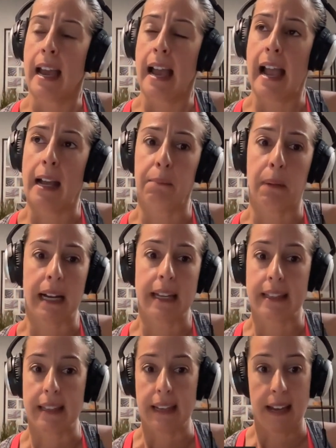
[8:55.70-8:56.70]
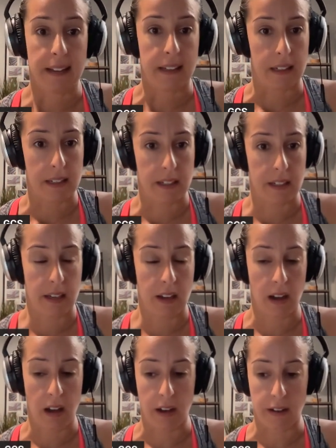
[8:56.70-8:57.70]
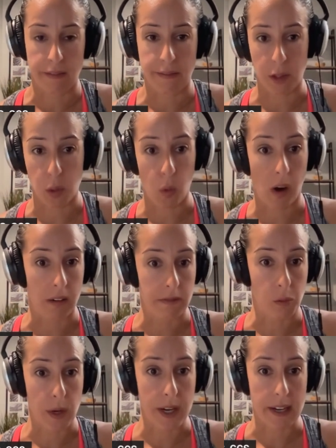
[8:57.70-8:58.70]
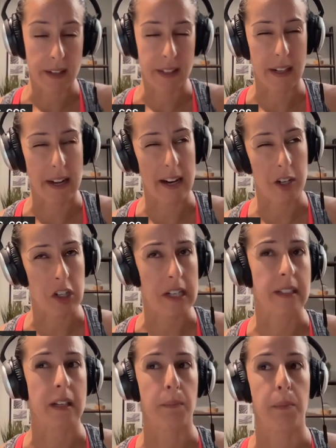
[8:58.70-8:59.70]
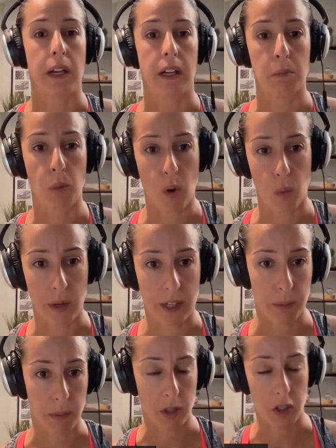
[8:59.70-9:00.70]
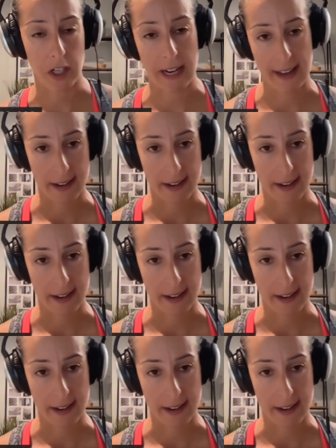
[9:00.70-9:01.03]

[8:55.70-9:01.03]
And by the end of the 12 weeks, and it actually ended up being more weeks because she had